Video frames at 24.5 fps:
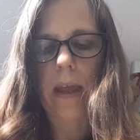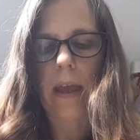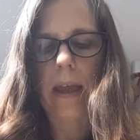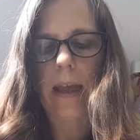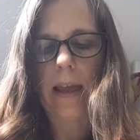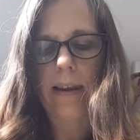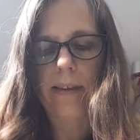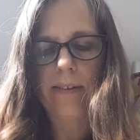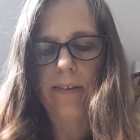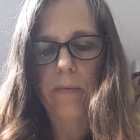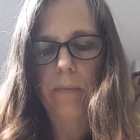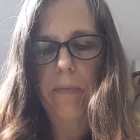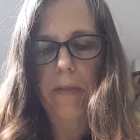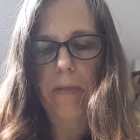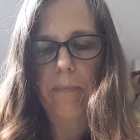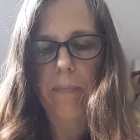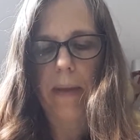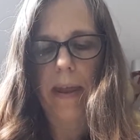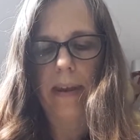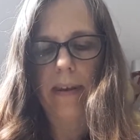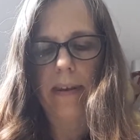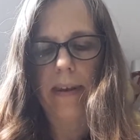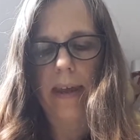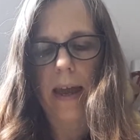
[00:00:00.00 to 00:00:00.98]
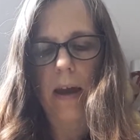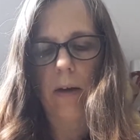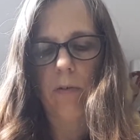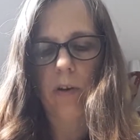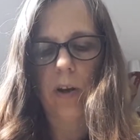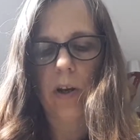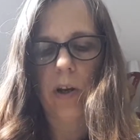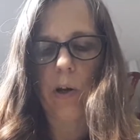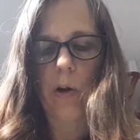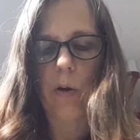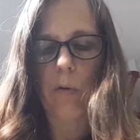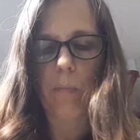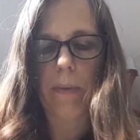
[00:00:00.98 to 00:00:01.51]
Elizabeth bent down
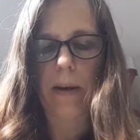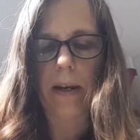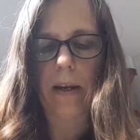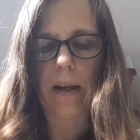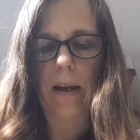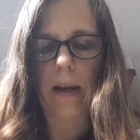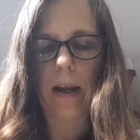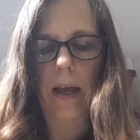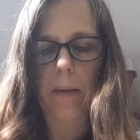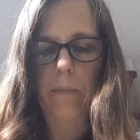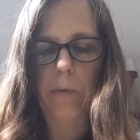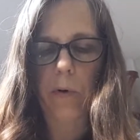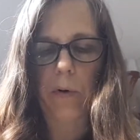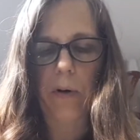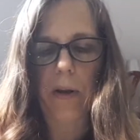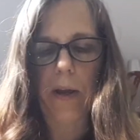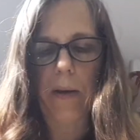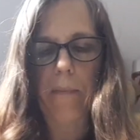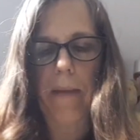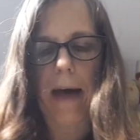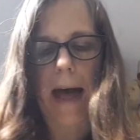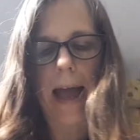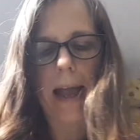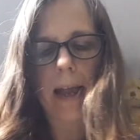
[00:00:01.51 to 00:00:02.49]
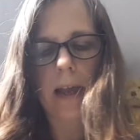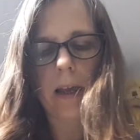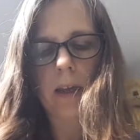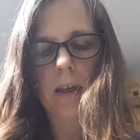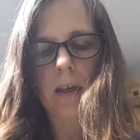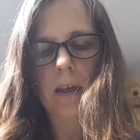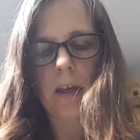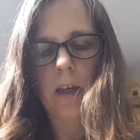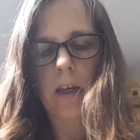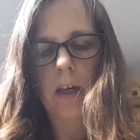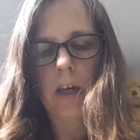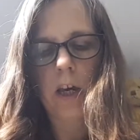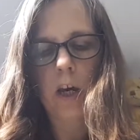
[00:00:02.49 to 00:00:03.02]
and Lupin climbed on her back.
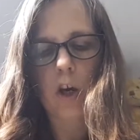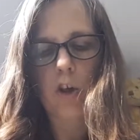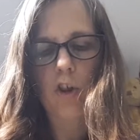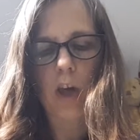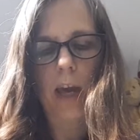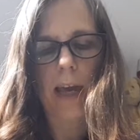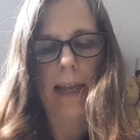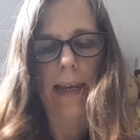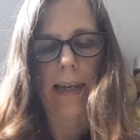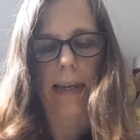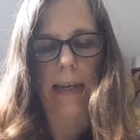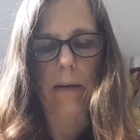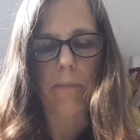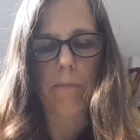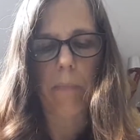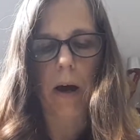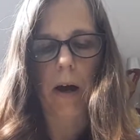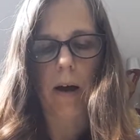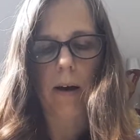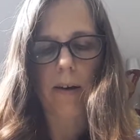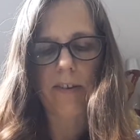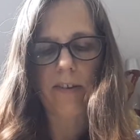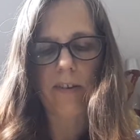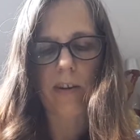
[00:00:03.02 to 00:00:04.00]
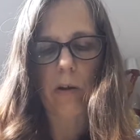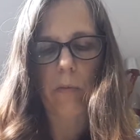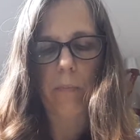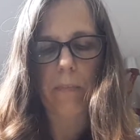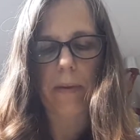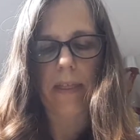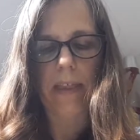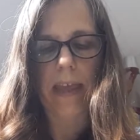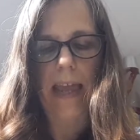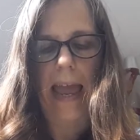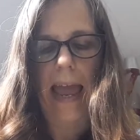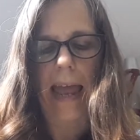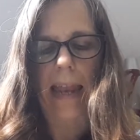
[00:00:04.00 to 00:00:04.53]
Jacqueline passed
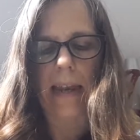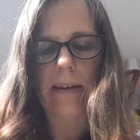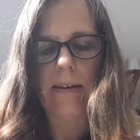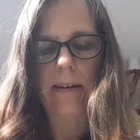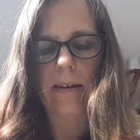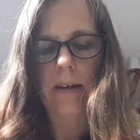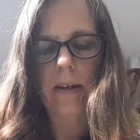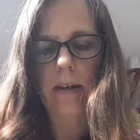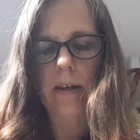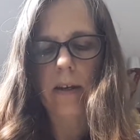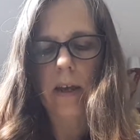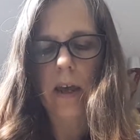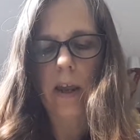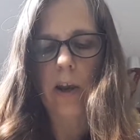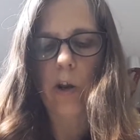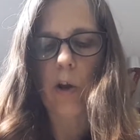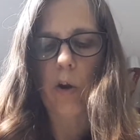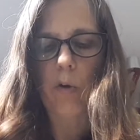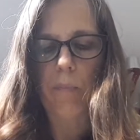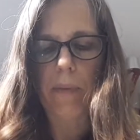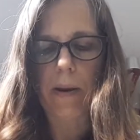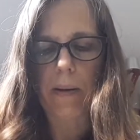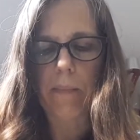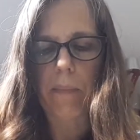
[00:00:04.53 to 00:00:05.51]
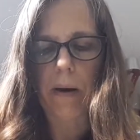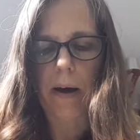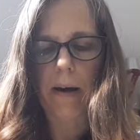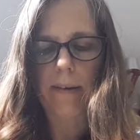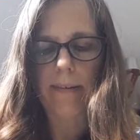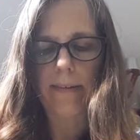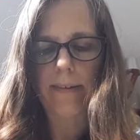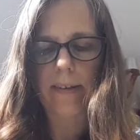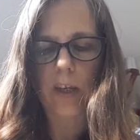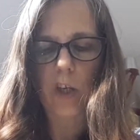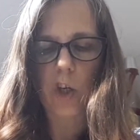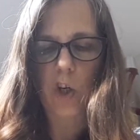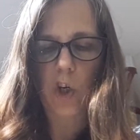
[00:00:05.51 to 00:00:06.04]
Lupin the end, and Lupin
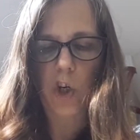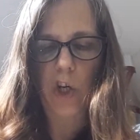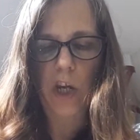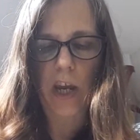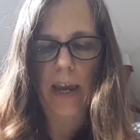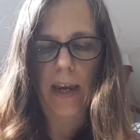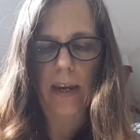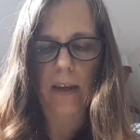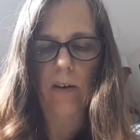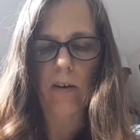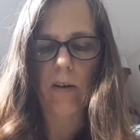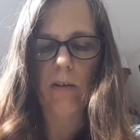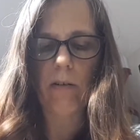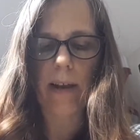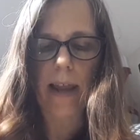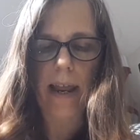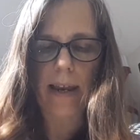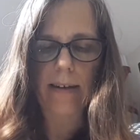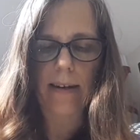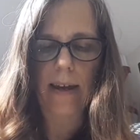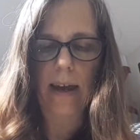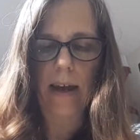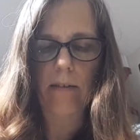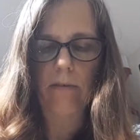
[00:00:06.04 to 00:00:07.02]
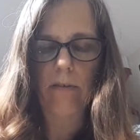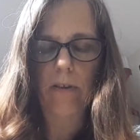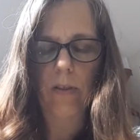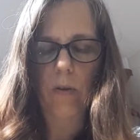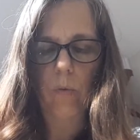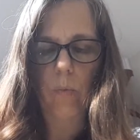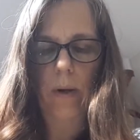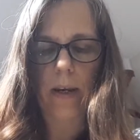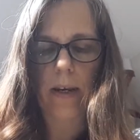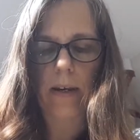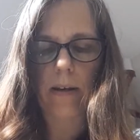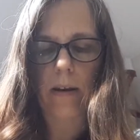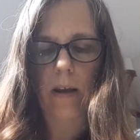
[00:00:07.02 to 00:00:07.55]
passed it to Jane, who leant out of the
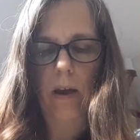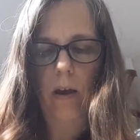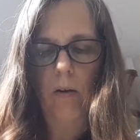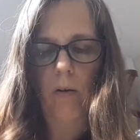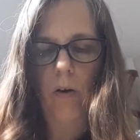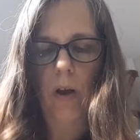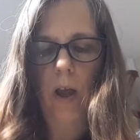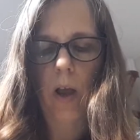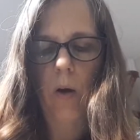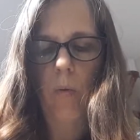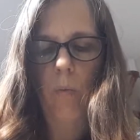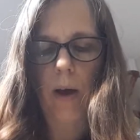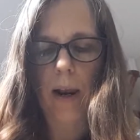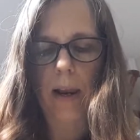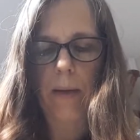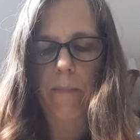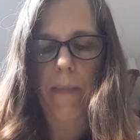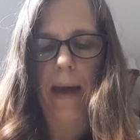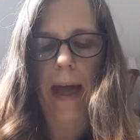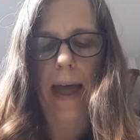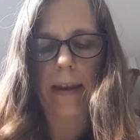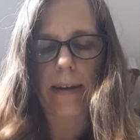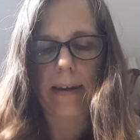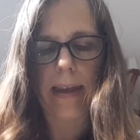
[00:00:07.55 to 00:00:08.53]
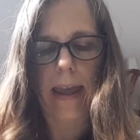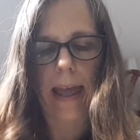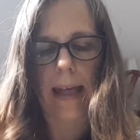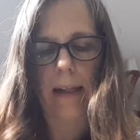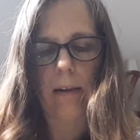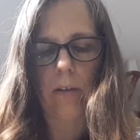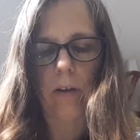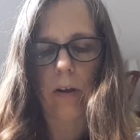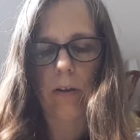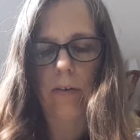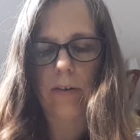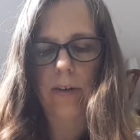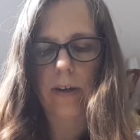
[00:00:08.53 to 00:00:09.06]
window, while Amanda
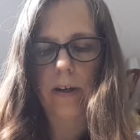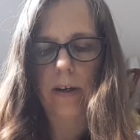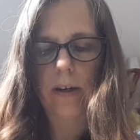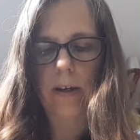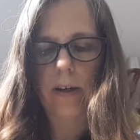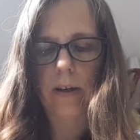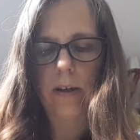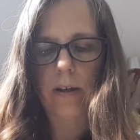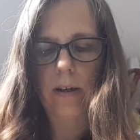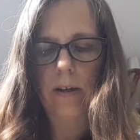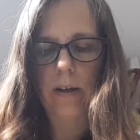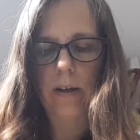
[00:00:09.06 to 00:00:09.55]
held on to her.